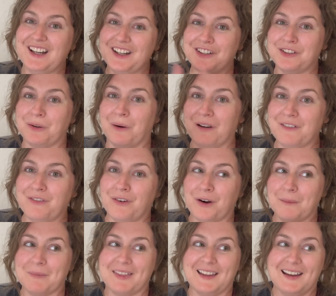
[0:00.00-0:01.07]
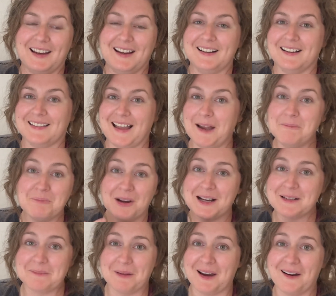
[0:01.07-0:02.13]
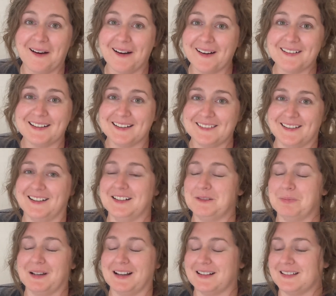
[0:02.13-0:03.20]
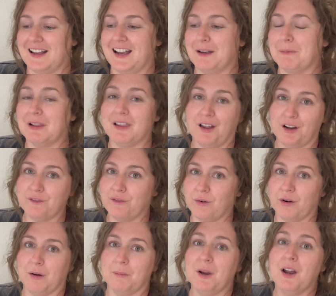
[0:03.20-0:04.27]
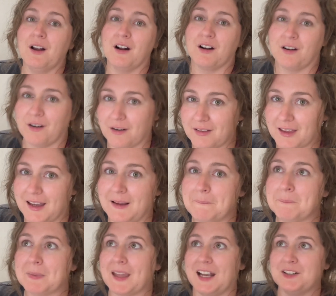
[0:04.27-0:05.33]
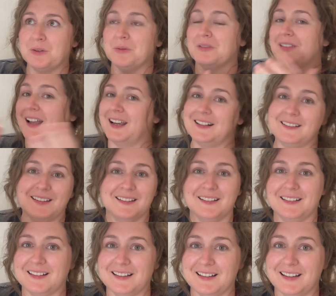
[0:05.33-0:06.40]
short form thing, and that breaks my heart. It does, because I am a long form girly. I don't like to